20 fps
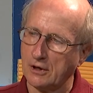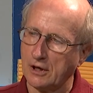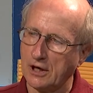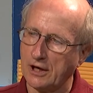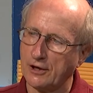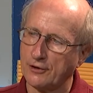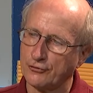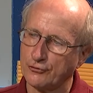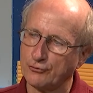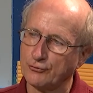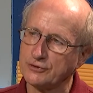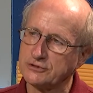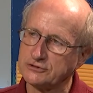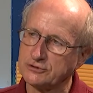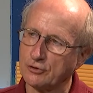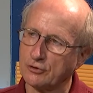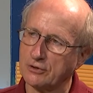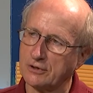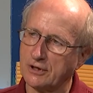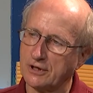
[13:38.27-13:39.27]
uh, three
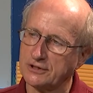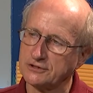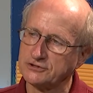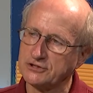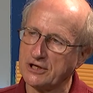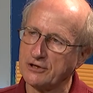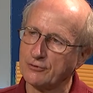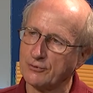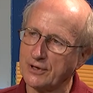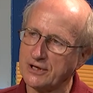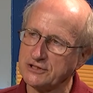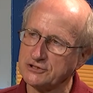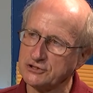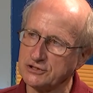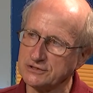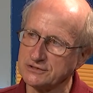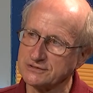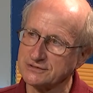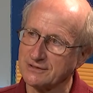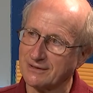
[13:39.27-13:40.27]
uh,
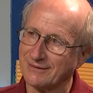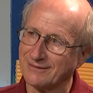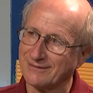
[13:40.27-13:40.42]
generations.